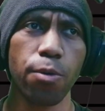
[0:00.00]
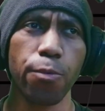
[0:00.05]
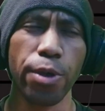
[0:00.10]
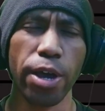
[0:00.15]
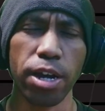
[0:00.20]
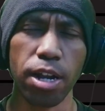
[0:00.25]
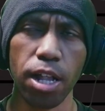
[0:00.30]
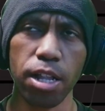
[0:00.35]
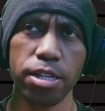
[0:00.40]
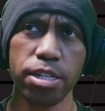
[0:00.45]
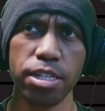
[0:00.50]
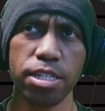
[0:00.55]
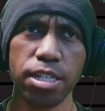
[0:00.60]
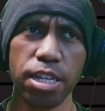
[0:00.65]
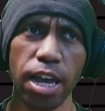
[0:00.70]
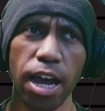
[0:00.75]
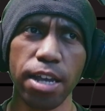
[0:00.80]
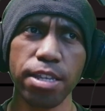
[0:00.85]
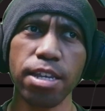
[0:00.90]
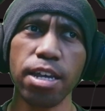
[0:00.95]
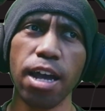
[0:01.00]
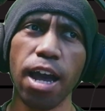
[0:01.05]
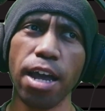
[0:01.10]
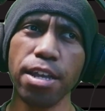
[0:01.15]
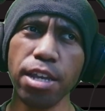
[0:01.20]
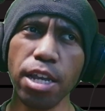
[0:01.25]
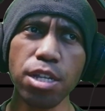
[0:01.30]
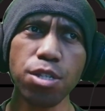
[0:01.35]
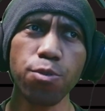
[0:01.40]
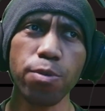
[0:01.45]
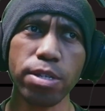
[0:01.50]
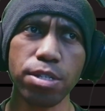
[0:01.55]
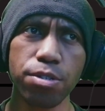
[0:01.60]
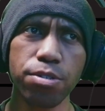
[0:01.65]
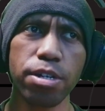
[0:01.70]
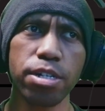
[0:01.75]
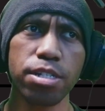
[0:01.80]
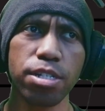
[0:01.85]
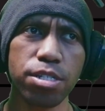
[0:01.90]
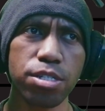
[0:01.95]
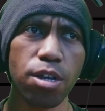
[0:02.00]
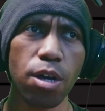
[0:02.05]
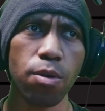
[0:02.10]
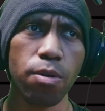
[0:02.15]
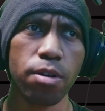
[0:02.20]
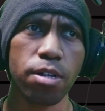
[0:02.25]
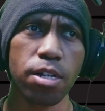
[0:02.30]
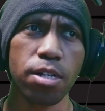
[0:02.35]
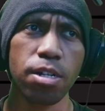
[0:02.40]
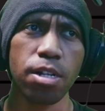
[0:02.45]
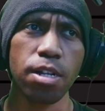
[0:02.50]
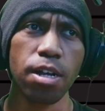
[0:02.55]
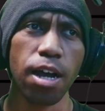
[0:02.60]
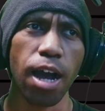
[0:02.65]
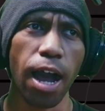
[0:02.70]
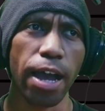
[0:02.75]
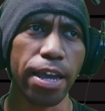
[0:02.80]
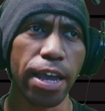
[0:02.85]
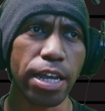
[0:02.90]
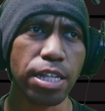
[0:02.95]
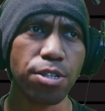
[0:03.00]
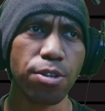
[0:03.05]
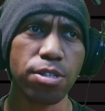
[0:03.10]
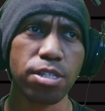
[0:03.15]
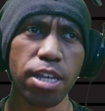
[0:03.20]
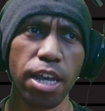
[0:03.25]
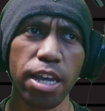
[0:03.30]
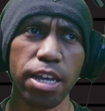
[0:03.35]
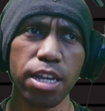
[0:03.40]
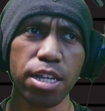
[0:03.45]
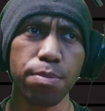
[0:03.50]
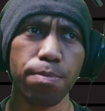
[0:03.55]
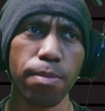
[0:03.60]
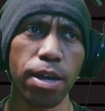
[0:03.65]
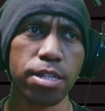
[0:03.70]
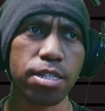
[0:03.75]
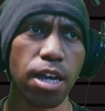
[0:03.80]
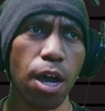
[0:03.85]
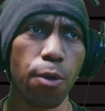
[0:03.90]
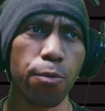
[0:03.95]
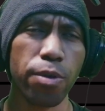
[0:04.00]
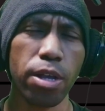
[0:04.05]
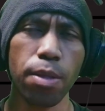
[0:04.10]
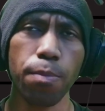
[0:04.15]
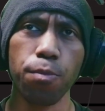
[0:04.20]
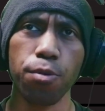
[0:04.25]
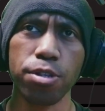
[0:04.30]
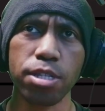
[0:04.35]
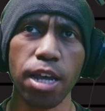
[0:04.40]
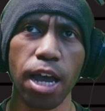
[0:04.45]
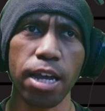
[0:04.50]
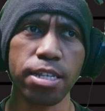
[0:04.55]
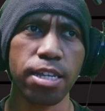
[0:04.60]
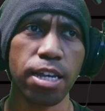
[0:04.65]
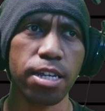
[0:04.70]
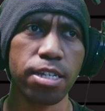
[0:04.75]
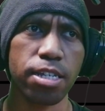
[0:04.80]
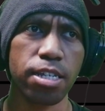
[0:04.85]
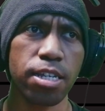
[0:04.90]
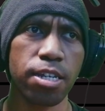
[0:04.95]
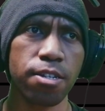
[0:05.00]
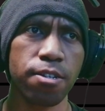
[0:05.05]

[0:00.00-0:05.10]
We are already see Hanya. Hanya is quite good. So, I hate to saying it, but I will put Hanya